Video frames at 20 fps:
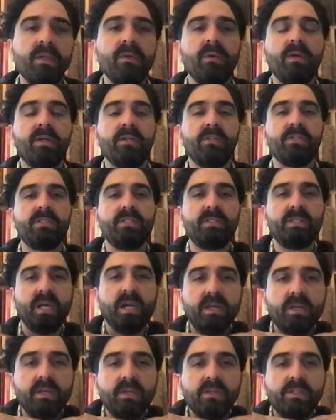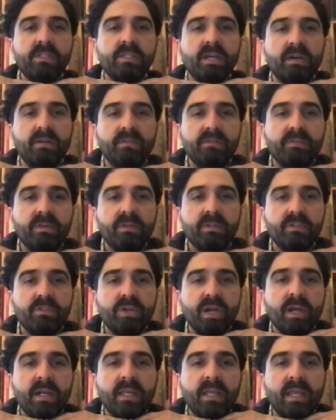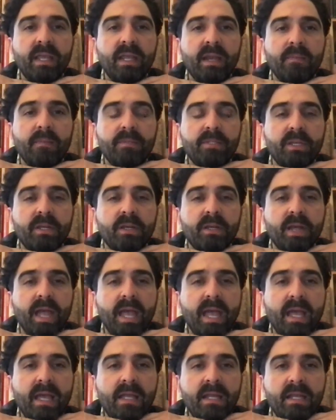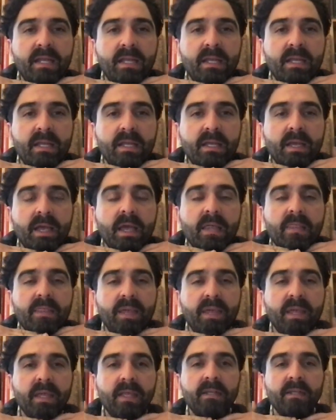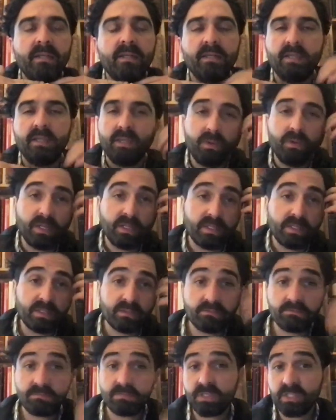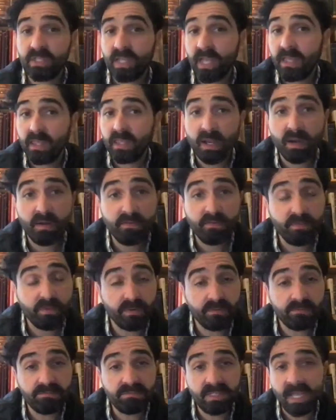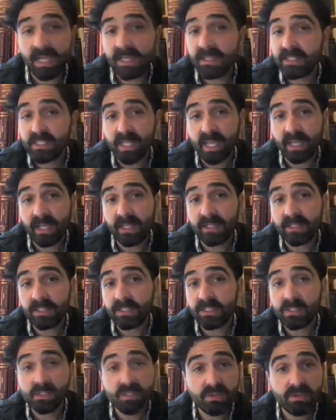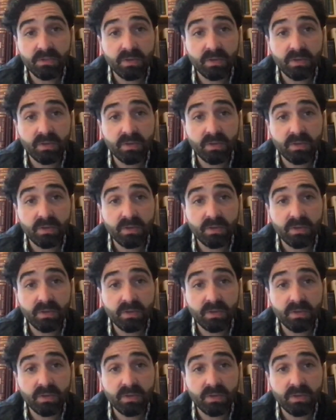want to just dunk yourself, try to get up to your head, and then you can stay there for 10 seconds to